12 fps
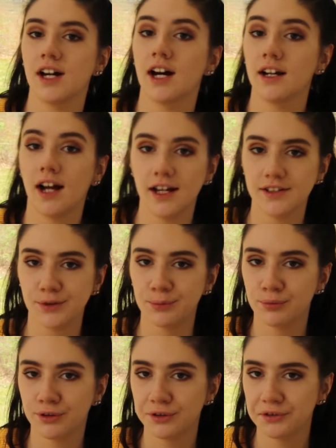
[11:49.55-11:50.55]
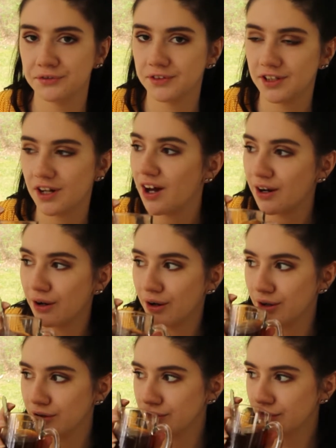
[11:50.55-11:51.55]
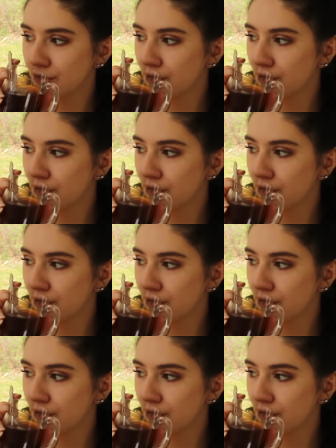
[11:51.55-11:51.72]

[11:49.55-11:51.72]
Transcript: that has improved it at all.